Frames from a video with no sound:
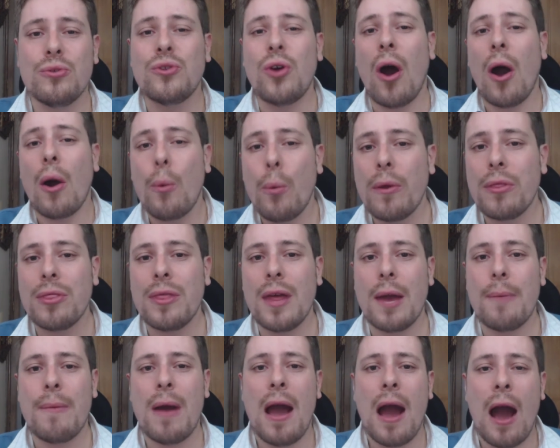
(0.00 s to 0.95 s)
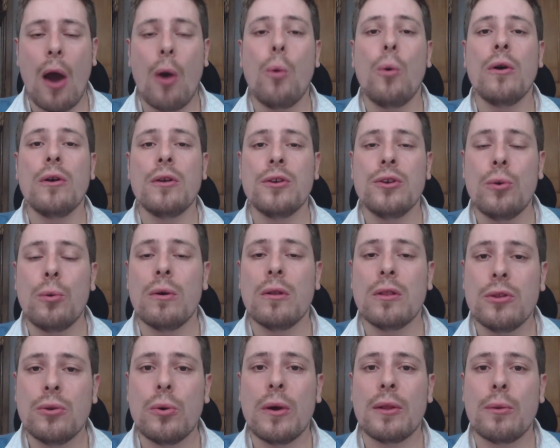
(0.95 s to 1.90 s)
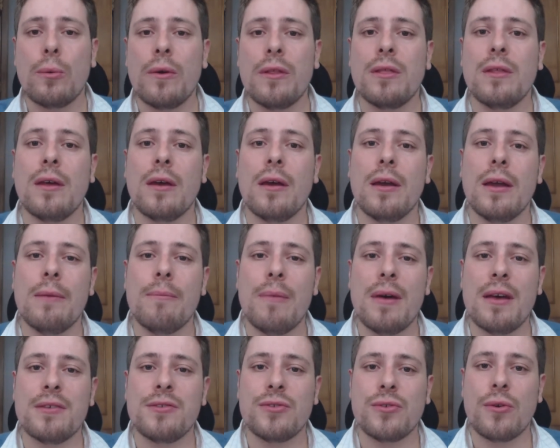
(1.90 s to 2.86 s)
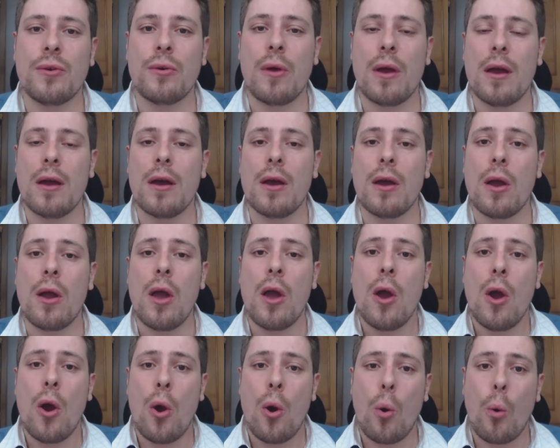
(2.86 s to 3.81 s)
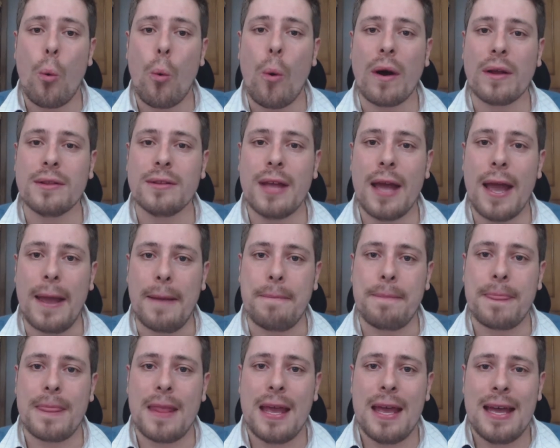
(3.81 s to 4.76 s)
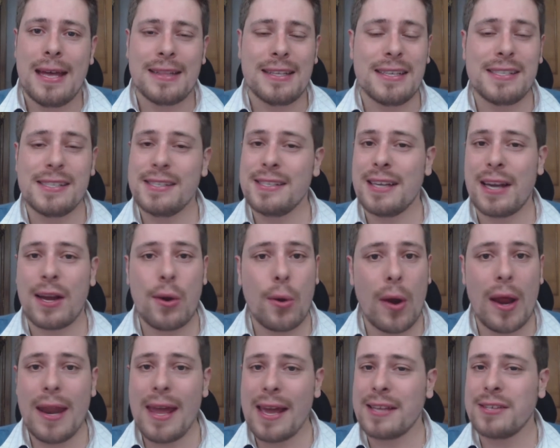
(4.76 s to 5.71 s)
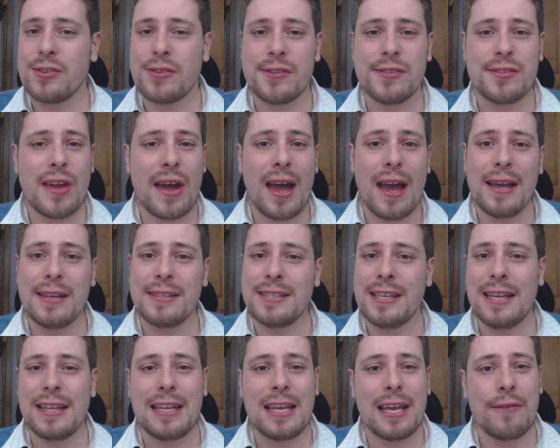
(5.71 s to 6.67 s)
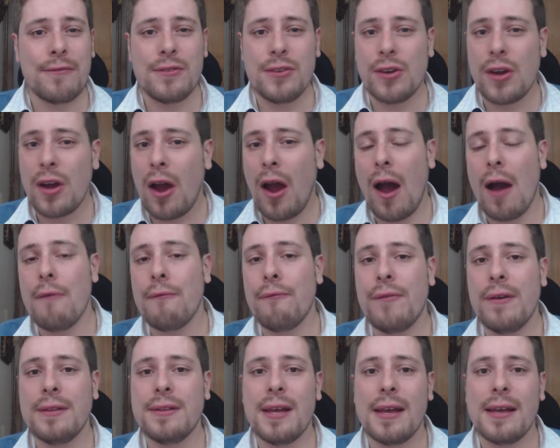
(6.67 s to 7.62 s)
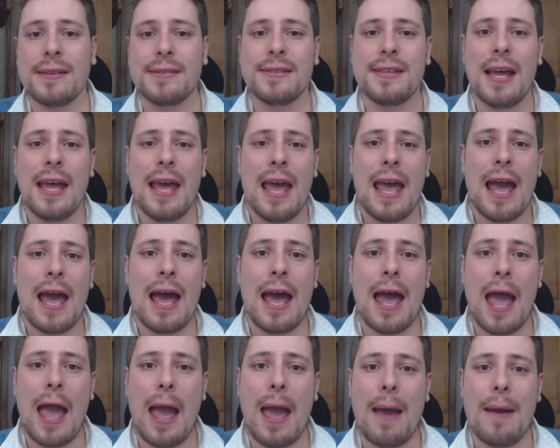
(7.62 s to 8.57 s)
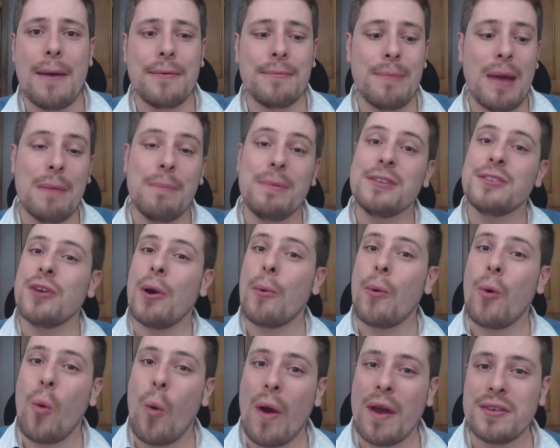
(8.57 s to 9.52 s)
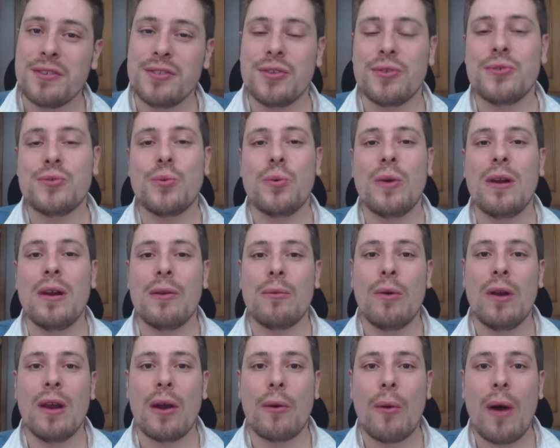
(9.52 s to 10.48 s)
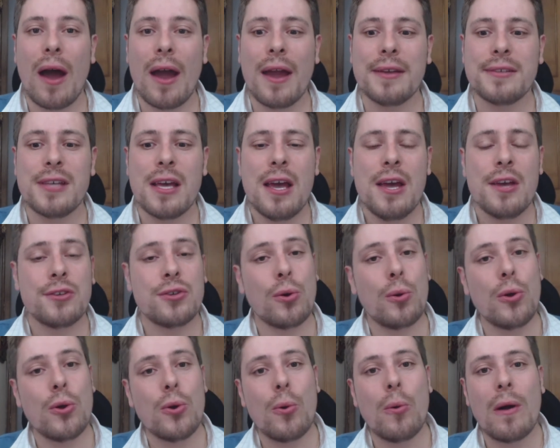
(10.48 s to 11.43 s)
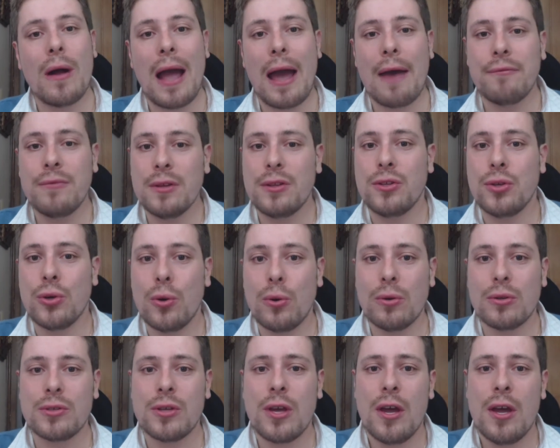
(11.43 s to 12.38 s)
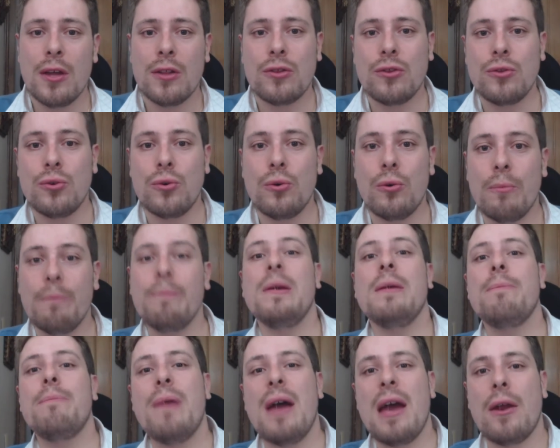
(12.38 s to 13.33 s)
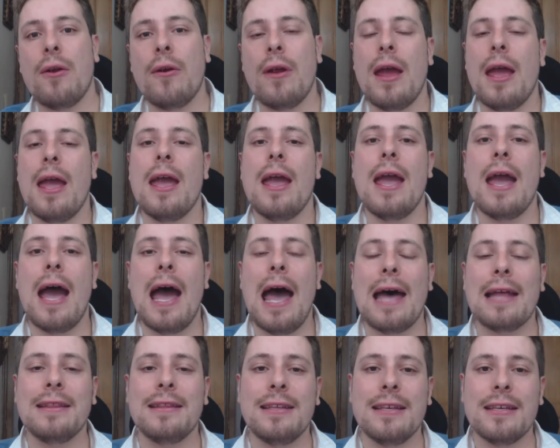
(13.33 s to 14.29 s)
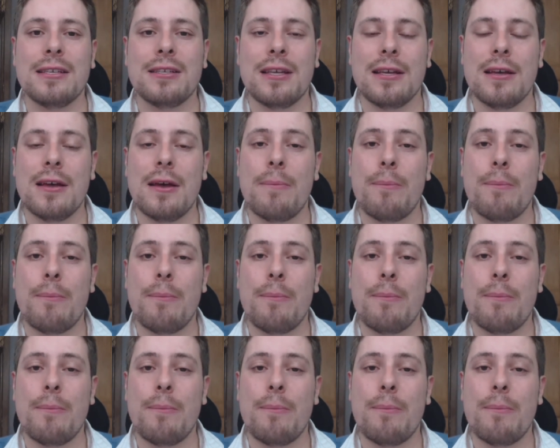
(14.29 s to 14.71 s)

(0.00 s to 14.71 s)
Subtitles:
talk with them how you will do it with the investor one day. This is a great exercise. It gives you confidence, and maybe some questions will arise, so you will have the tools to be better at this